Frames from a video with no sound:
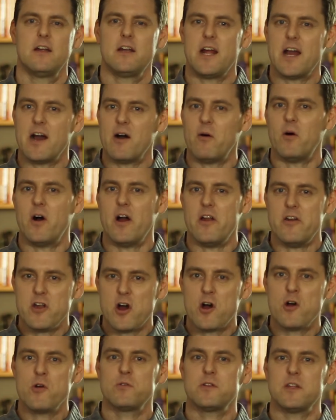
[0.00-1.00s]
Now, I
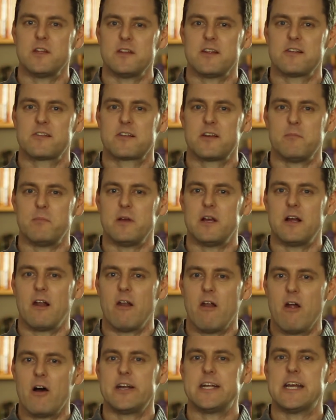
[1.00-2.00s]
know that this can be a
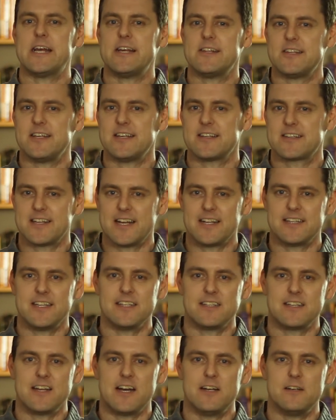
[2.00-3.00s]
lot easier said
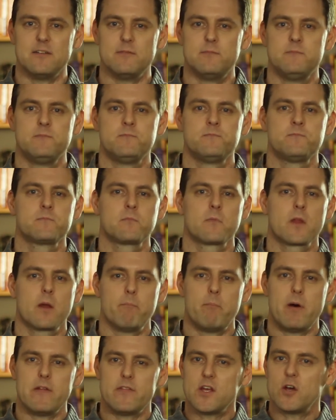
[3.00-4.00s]
than done,
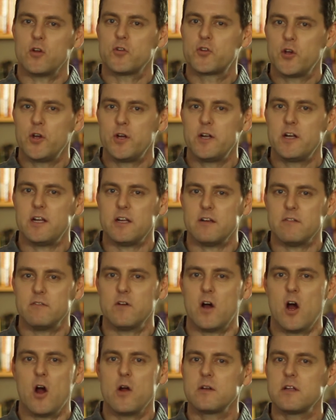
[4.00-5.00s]
but the
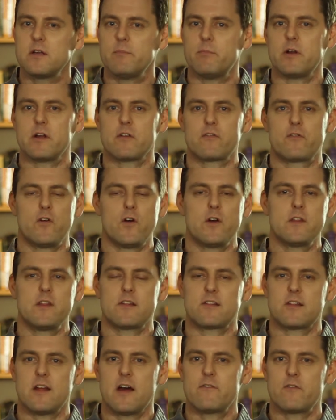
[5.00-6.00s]
alternative only brings further
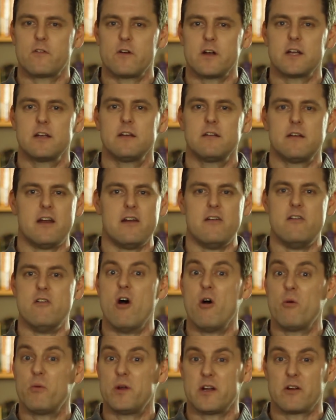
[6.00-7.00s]
suffering and
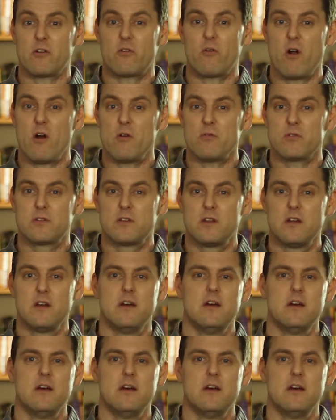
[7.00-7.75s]
no inner growth.